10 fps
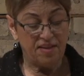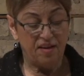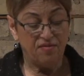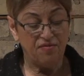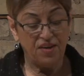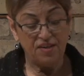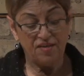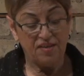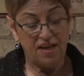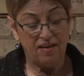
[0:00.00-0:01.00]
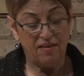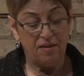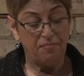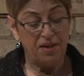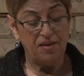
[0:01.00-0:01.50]
that fixed state
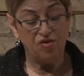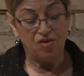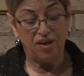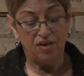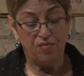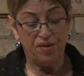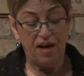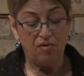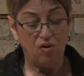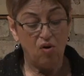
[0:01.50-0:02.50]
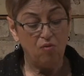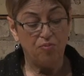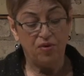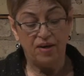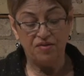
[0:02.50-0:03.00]
that penetrated without hope
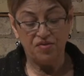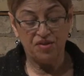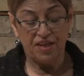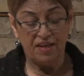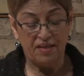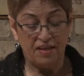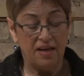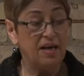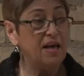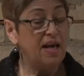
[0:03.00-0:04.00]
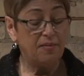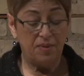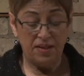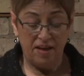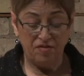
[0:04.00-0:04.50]
or understanding, had
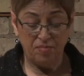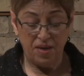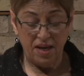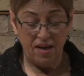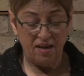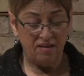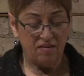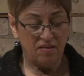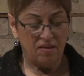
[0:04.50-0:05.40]
been left behind.